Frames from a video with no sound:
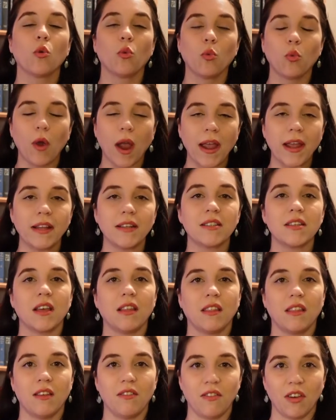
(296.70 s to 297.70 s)
right
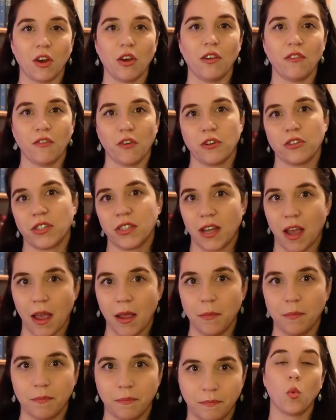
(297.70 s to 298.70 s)
the very first
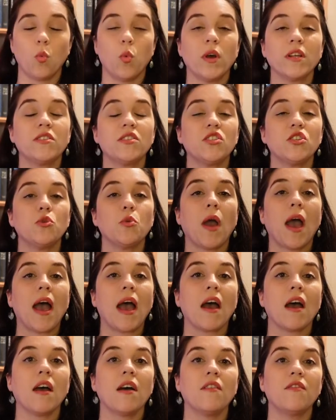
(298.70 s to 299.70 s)
time. Once you
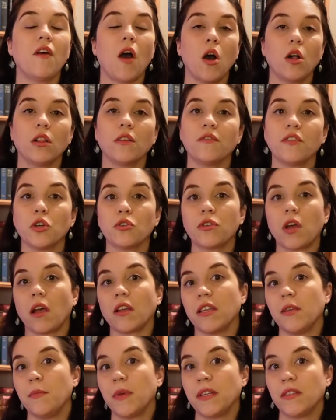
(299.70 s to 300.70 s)
have all of your
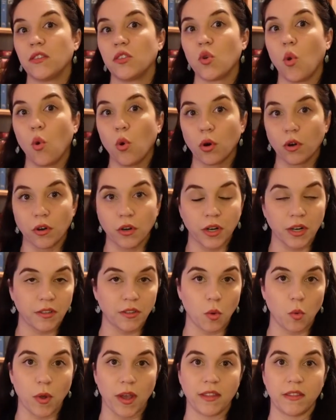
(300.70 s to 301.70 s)
documents ordered in
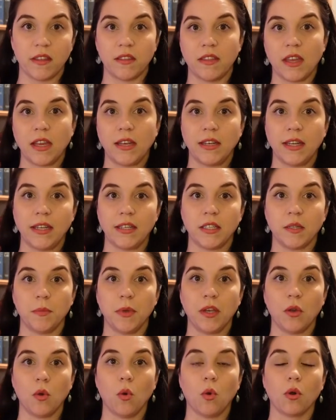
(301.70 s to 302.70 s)
the way that they need to
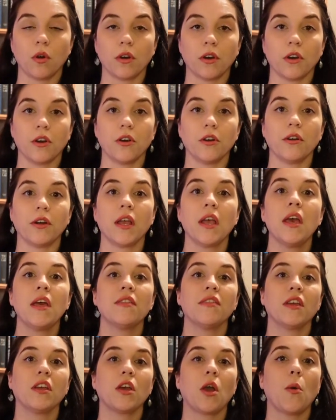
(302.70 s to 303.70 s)
be ordered,
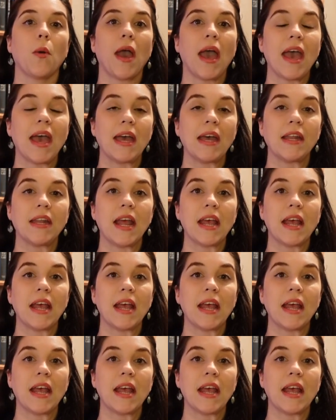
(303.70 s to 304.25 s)
then go ahead